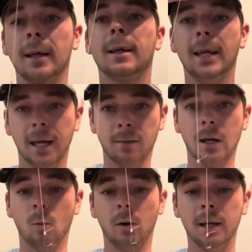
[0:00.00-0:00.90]
kick
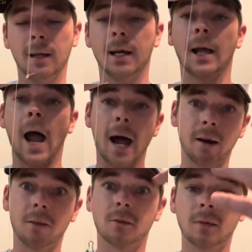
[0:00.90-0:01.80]
that weight kind of out
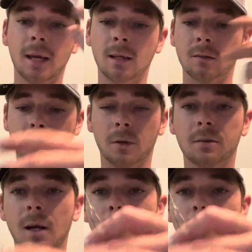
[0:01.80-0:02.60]
of the sand so it's not